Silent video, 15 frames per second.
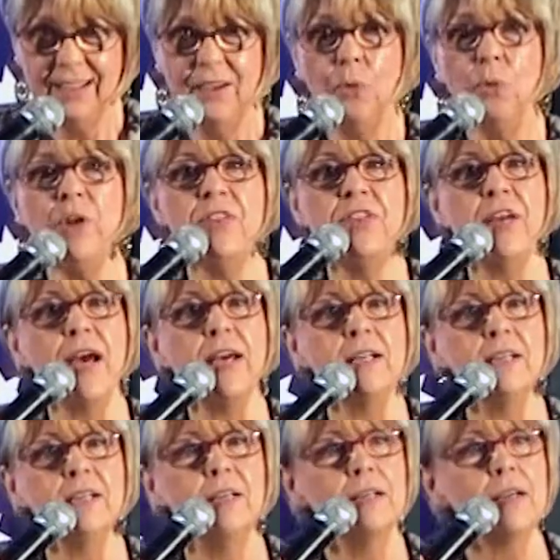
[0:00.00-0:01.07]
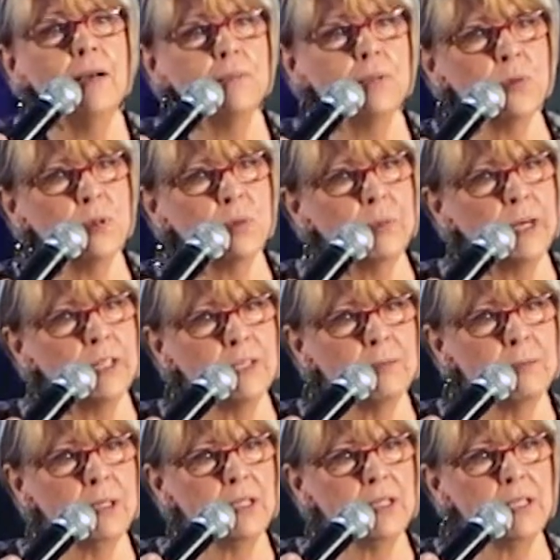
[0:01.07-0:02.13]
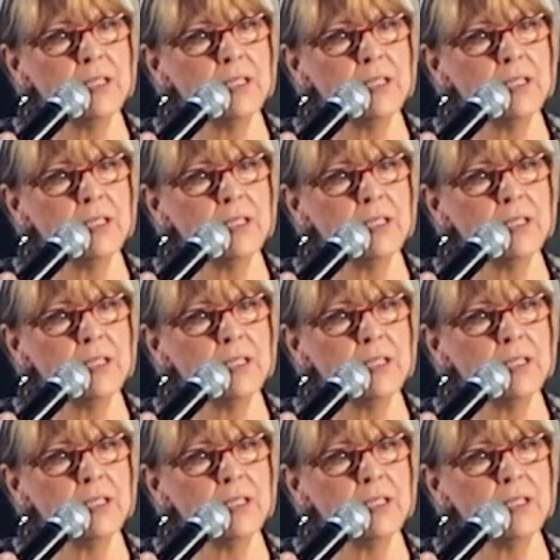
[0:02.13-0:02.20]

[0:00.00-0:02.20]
with that comes responsibility.